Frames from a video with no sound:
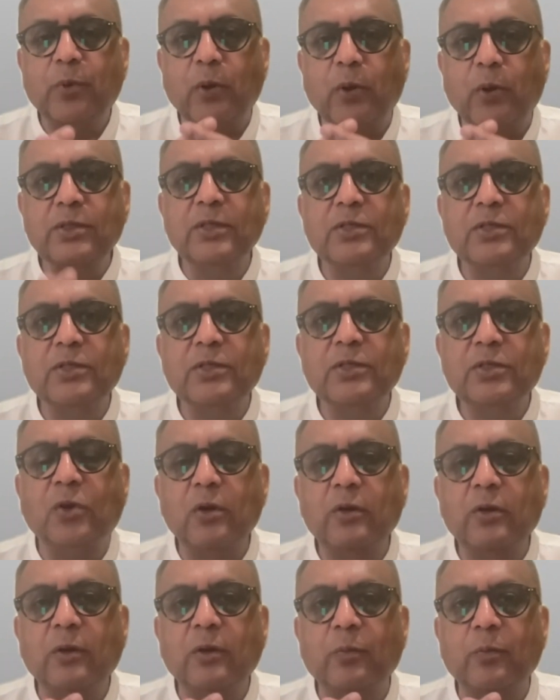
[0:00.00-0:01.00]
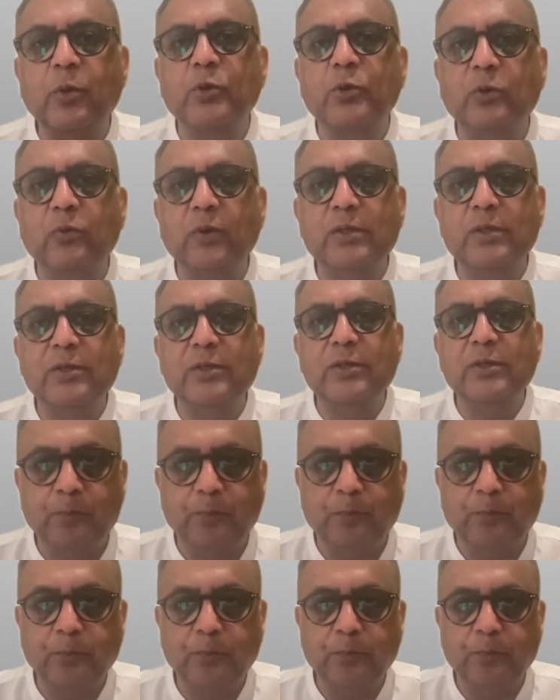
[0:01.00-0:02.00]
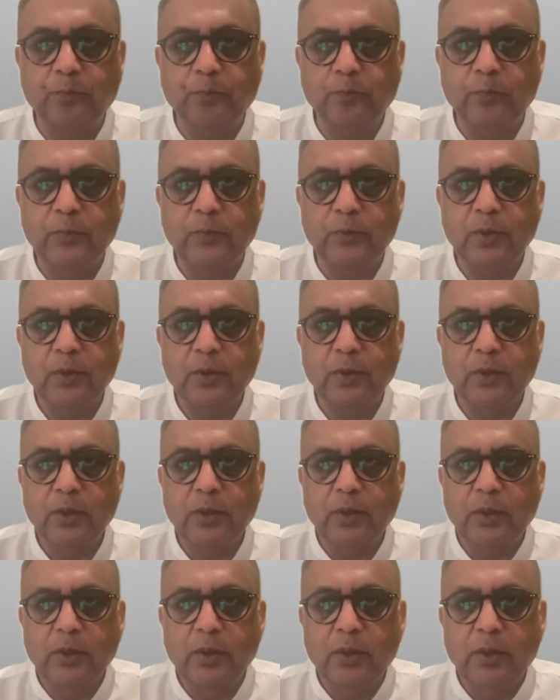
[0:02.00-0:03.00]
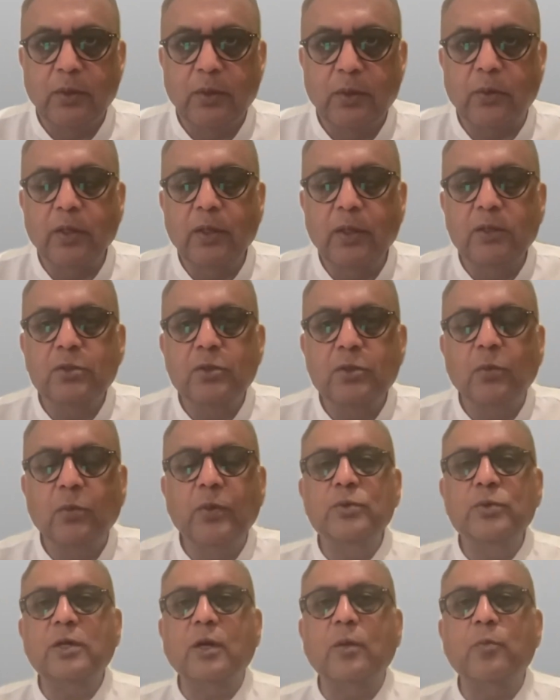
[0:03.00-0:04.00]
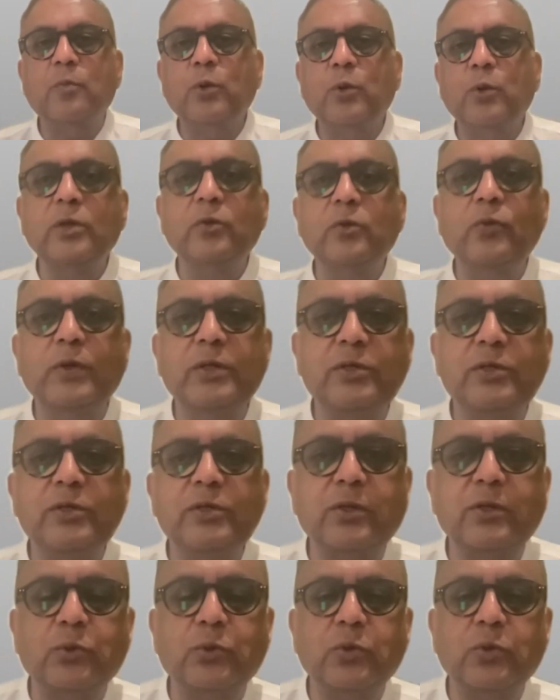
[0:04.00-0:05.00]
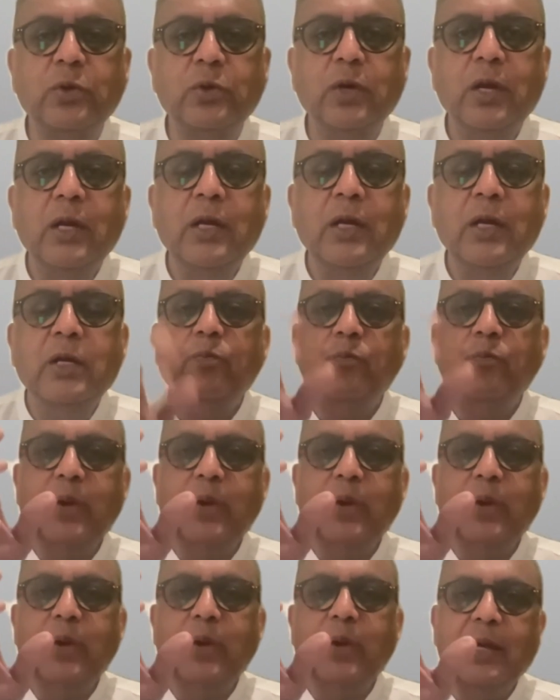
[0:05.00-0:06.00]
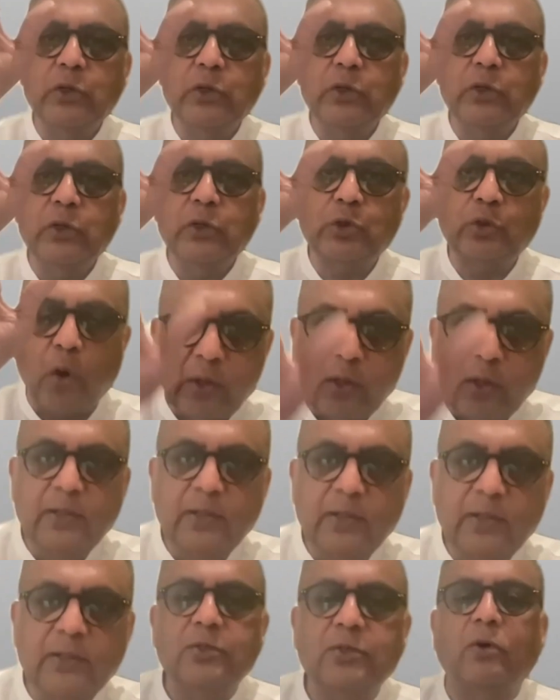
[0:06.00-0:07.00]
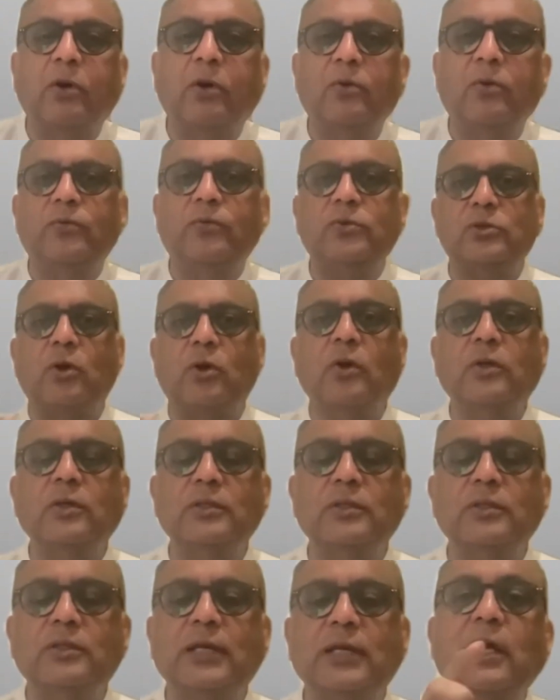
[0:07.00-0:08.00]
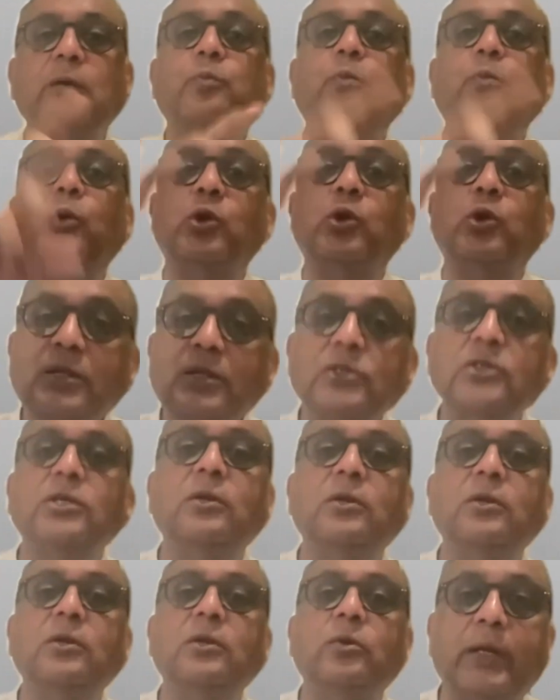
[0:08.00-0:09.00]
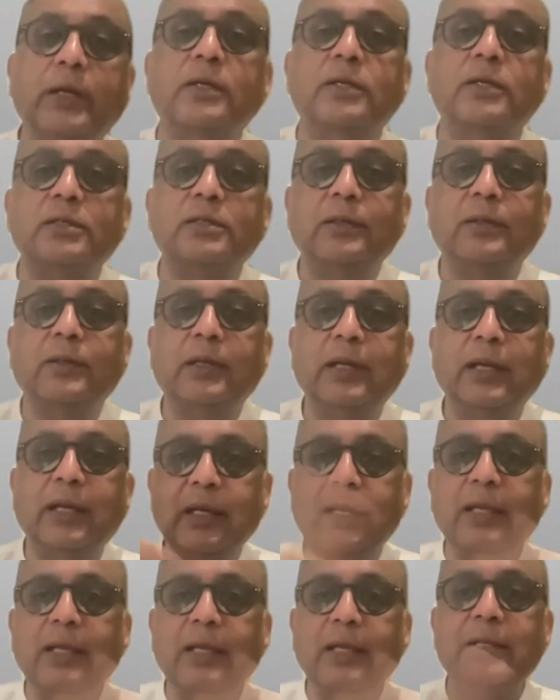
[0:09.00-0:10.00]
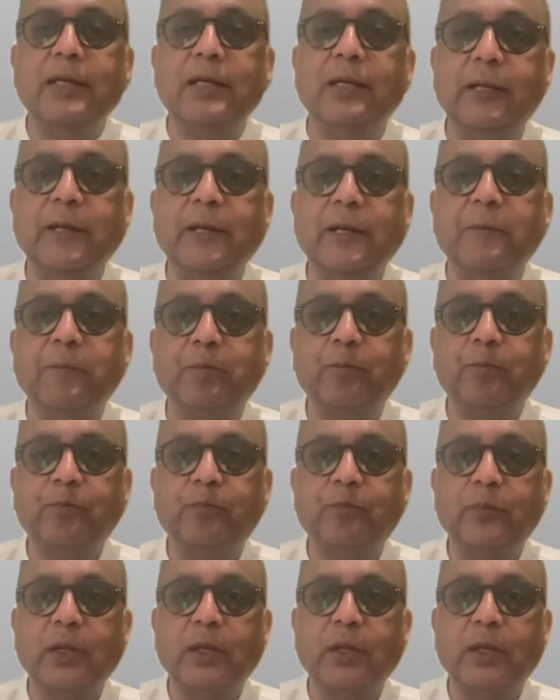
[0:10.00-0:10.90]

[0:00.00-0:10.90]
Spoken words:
This process is called computer vision. Okay, so we use computer vision to make a short list of stocks that are potential winners in that day.